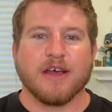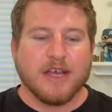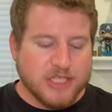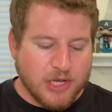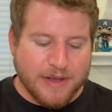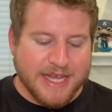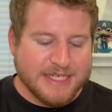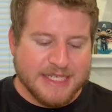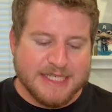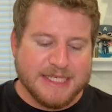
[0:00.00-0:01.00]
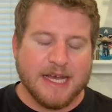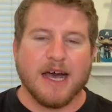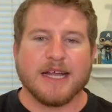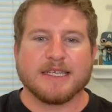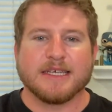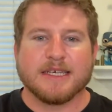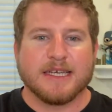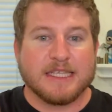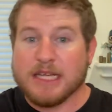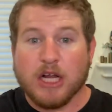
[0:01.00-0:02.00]
So it does not,
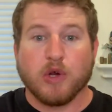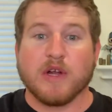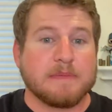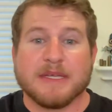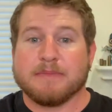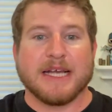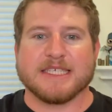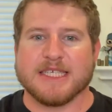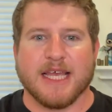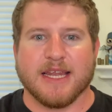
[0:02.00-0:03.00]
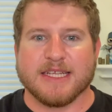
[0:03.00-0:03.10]
it's not corrupted by sin.